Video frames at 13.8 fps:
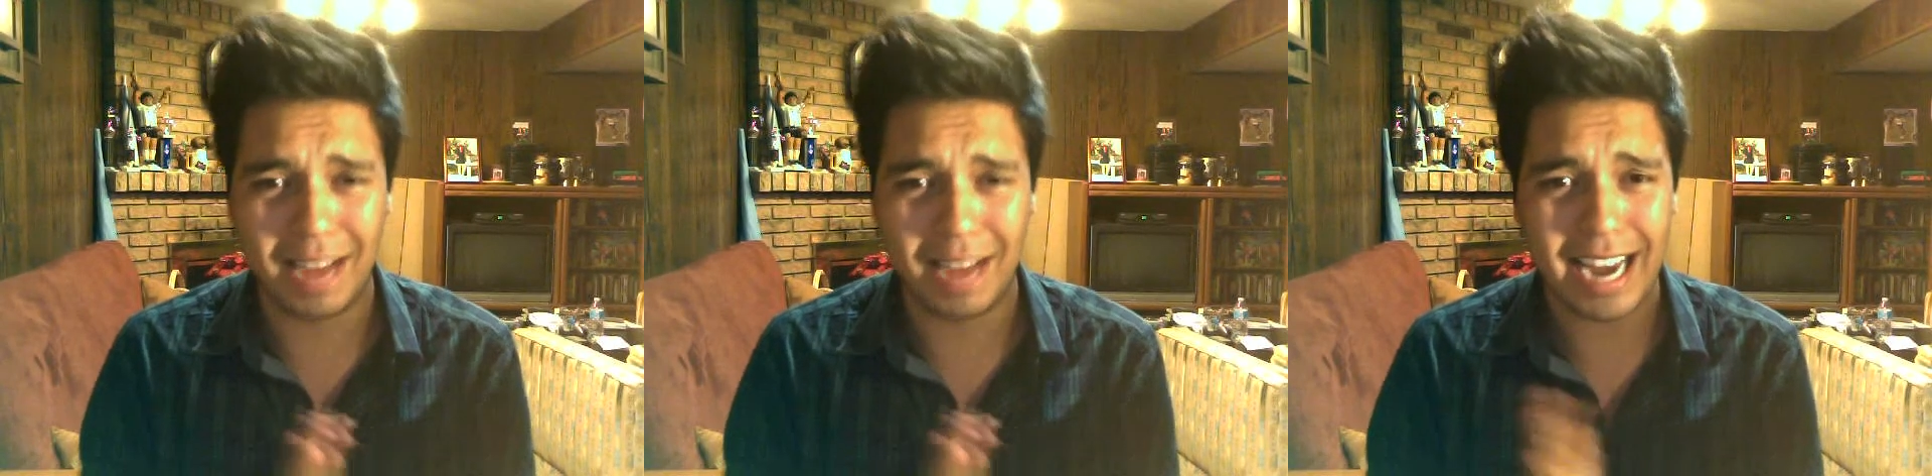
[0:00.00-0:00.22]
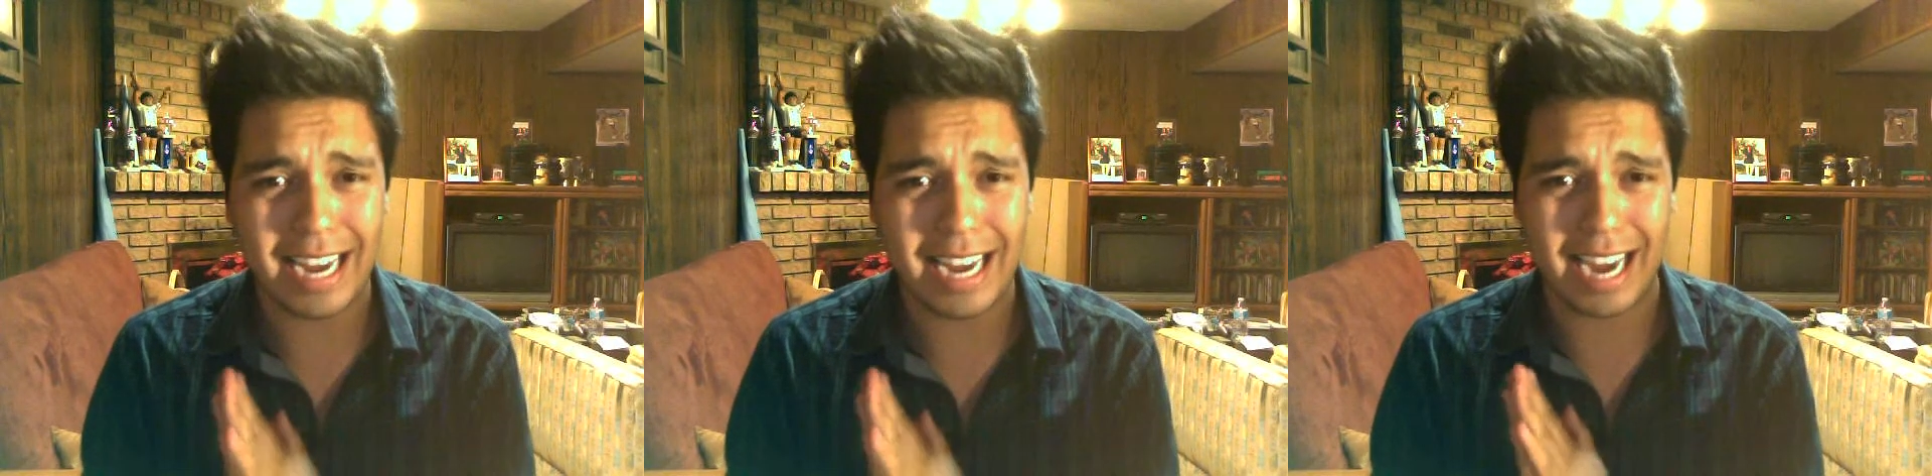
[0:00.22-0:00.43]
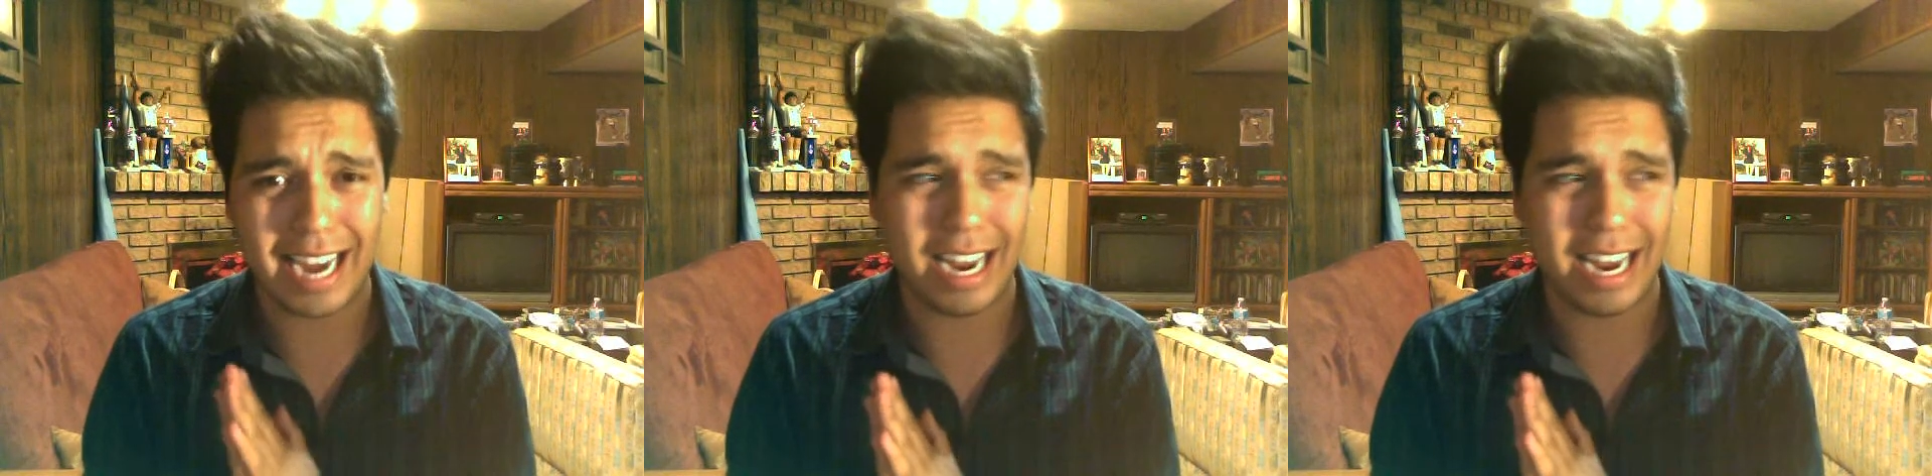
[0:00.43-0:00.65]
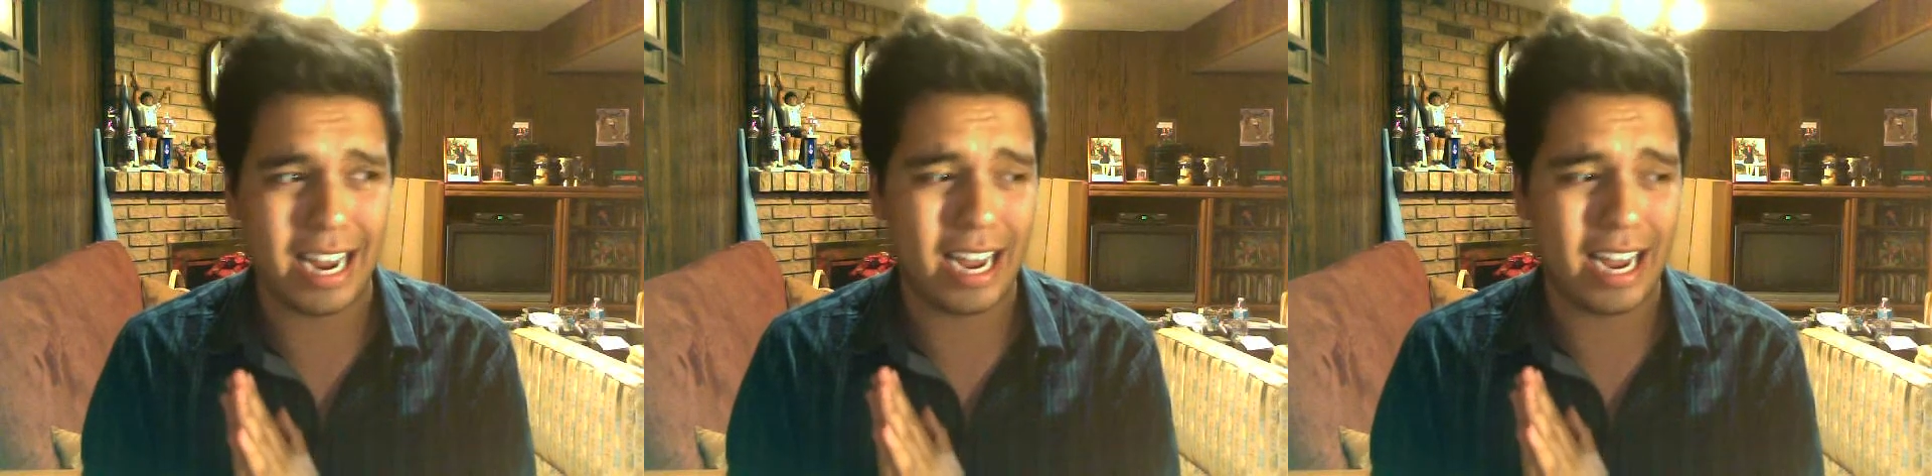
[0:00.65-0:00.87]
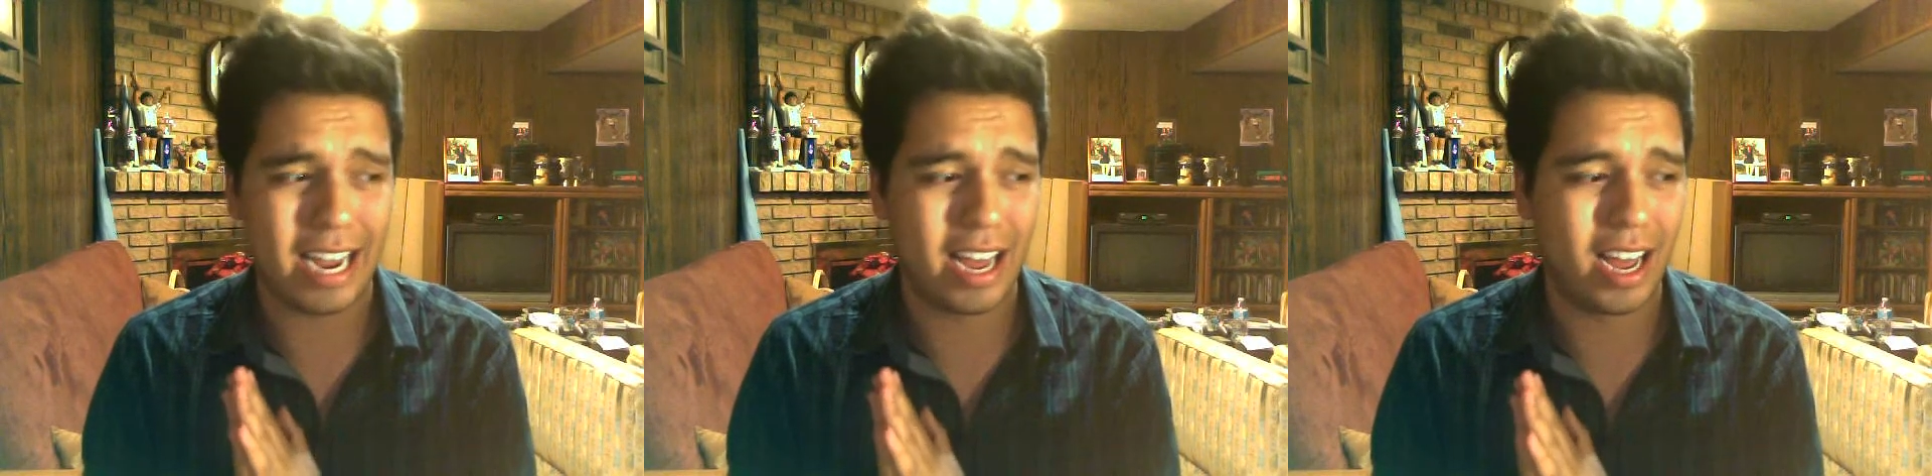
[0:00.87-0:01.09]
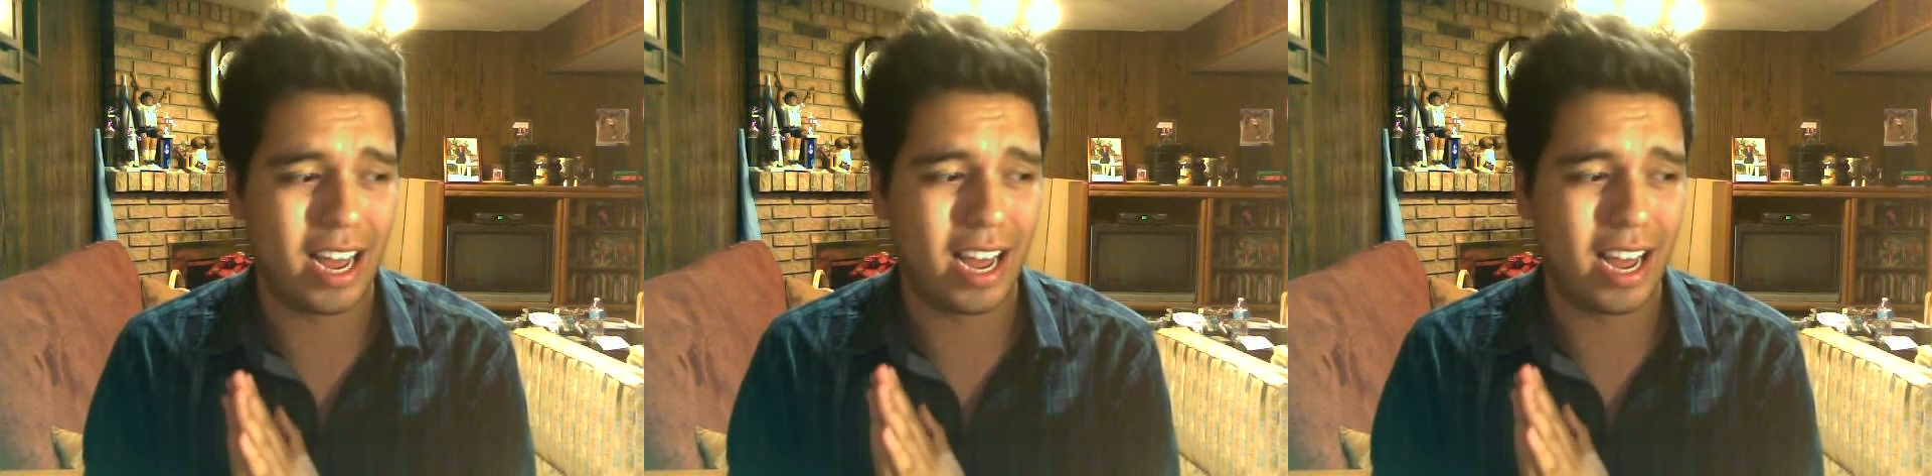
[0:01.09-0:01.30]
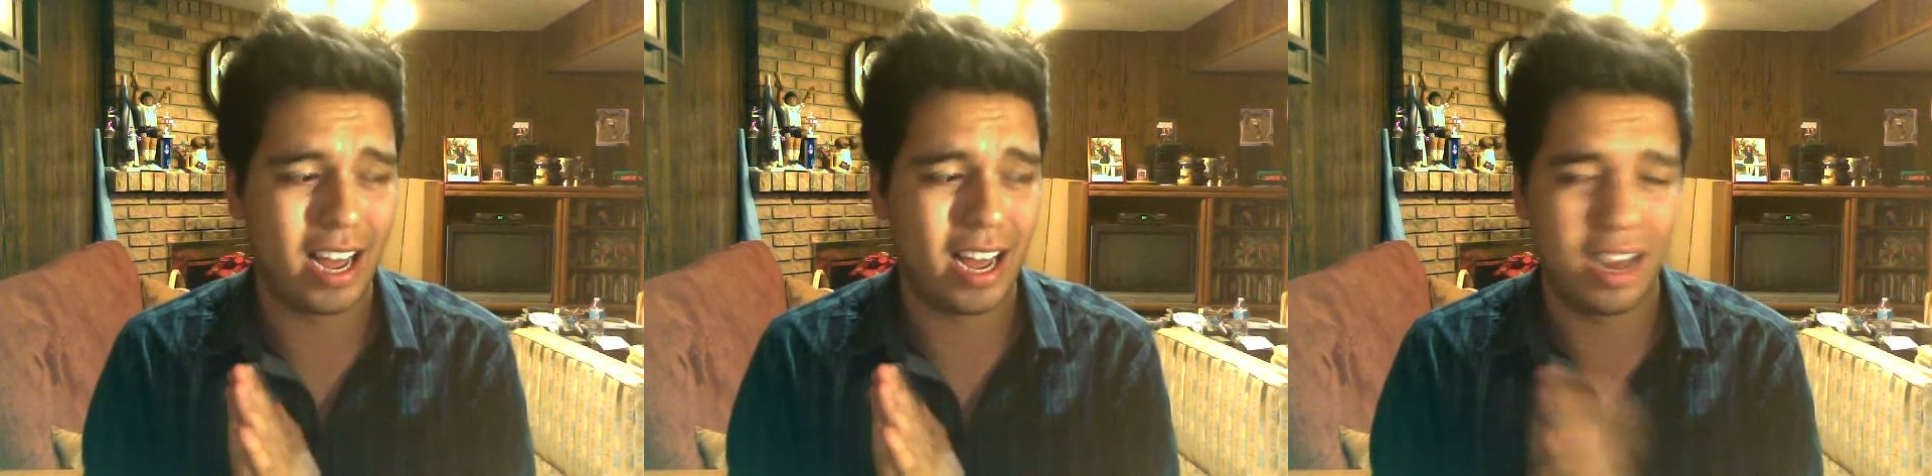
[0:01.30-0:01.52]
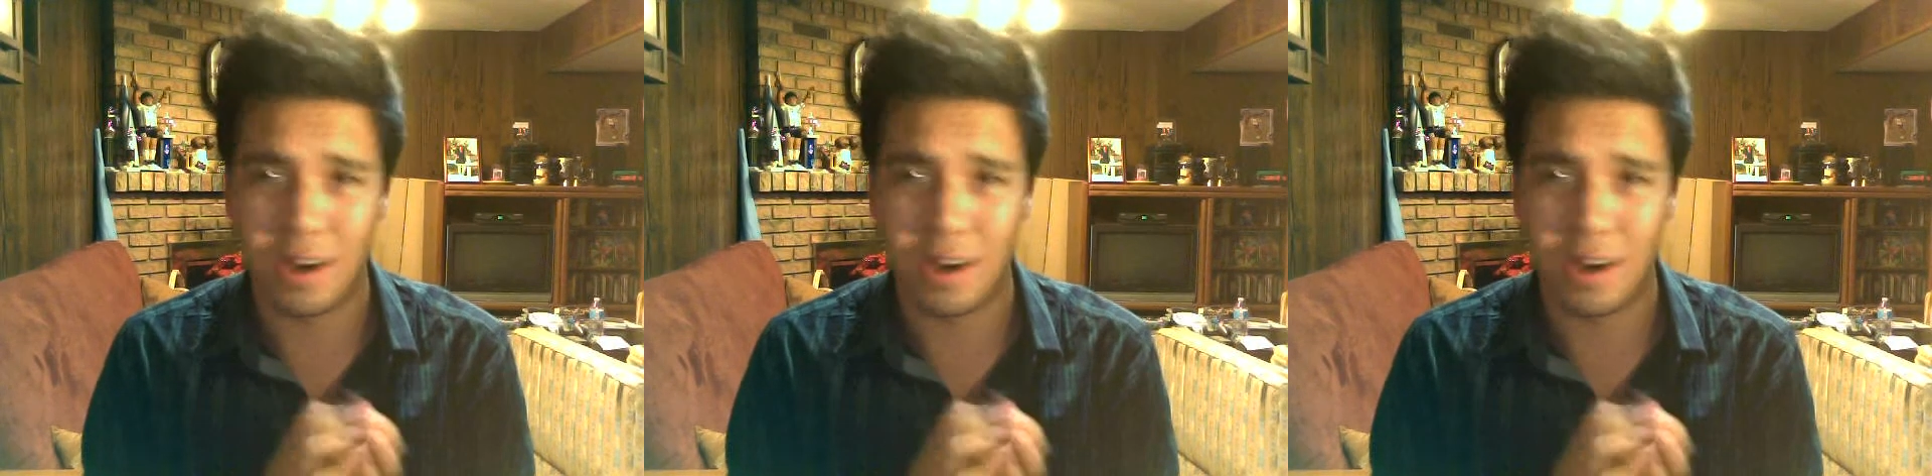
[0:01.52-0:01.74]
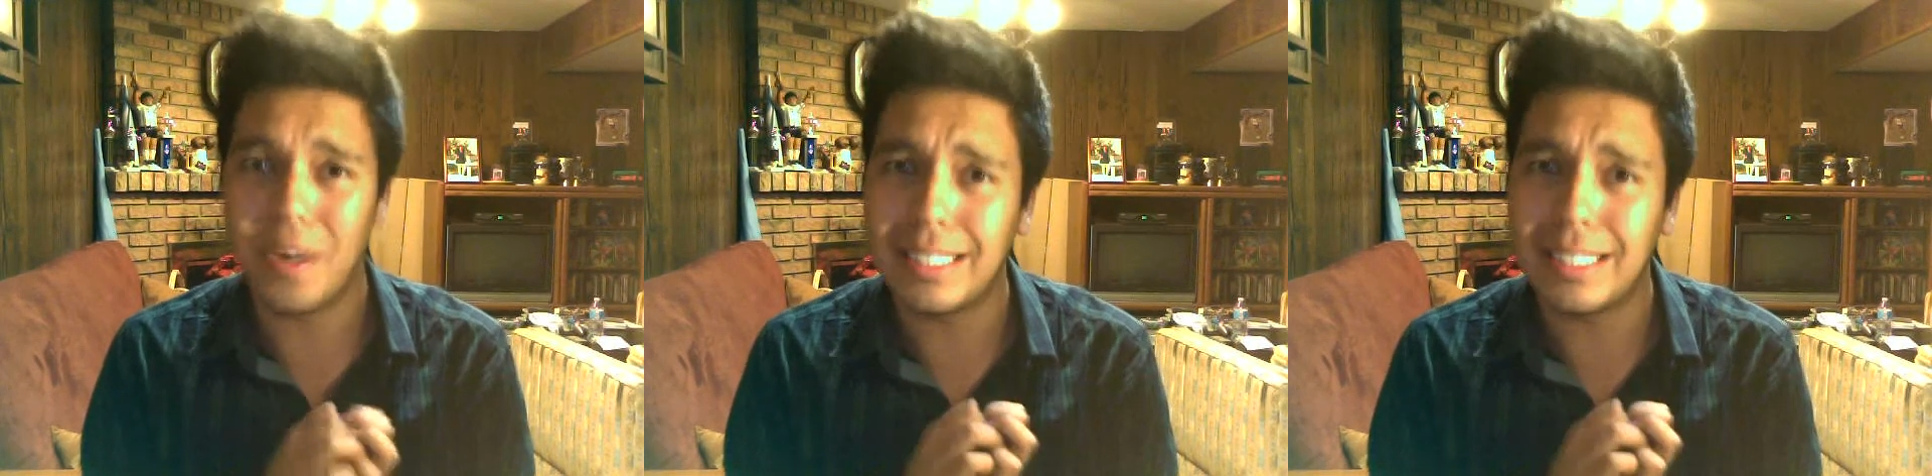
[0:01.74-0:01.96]
didn't get any
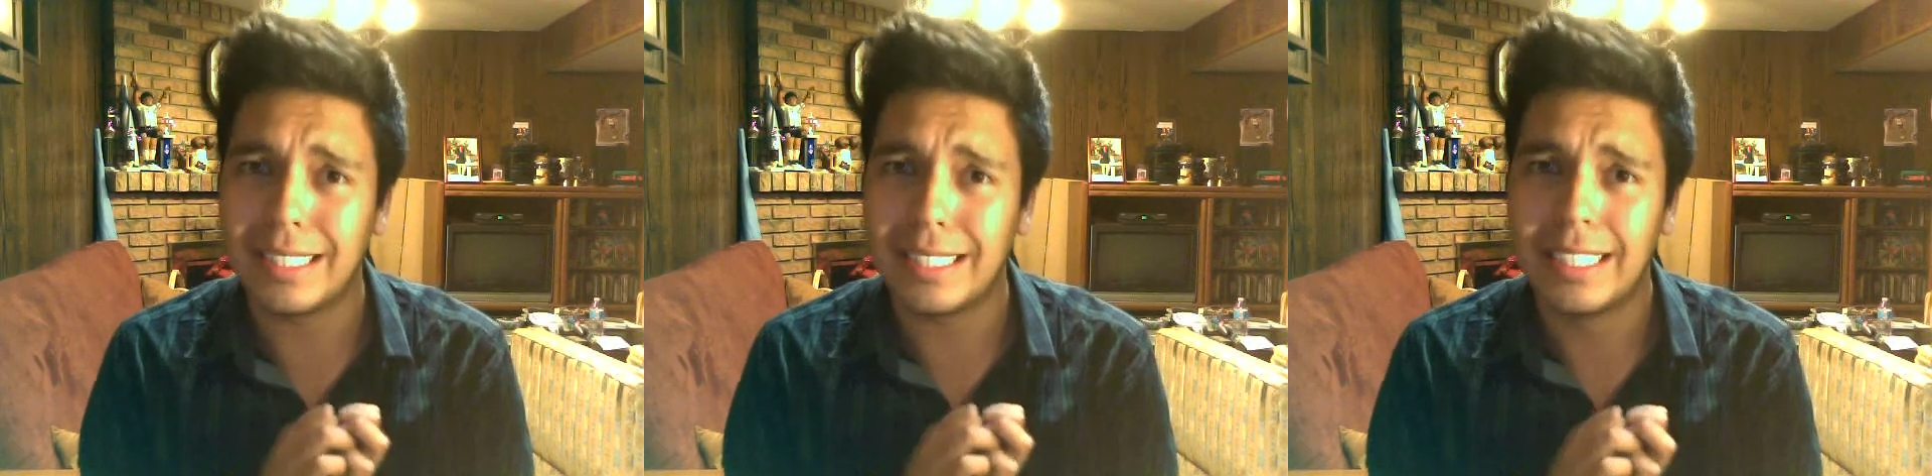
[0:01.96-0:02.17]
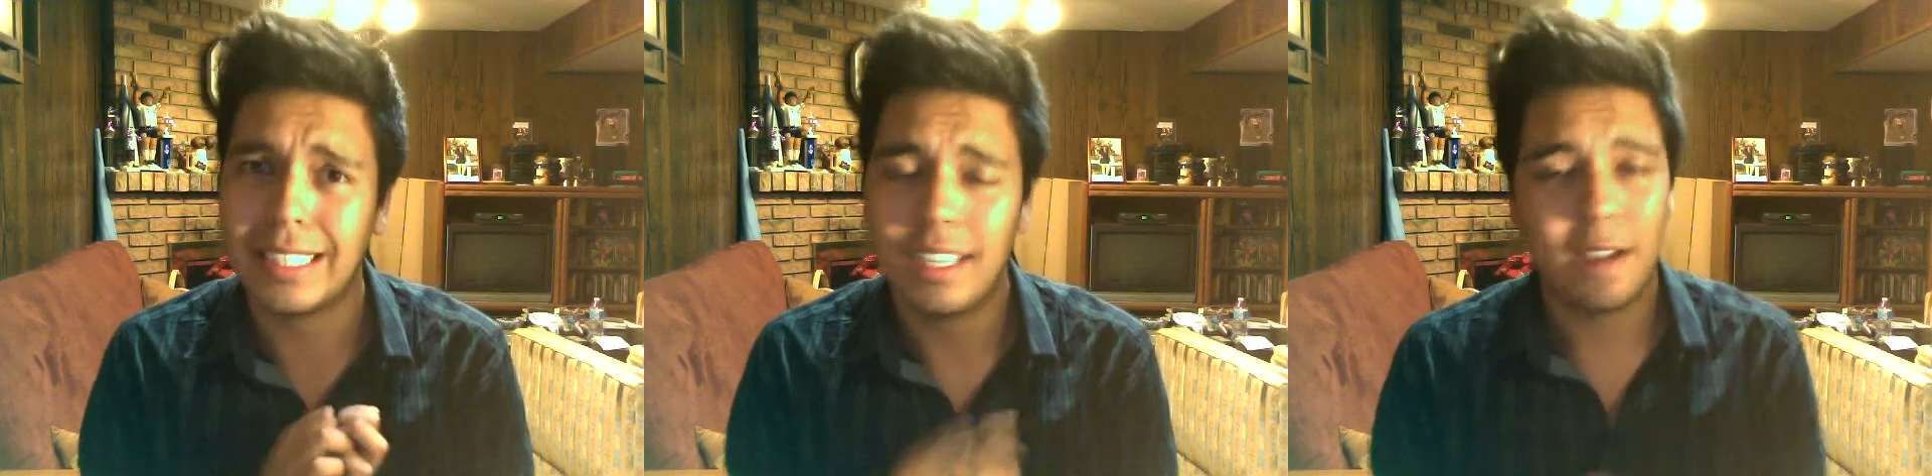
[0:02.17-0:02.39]
notice.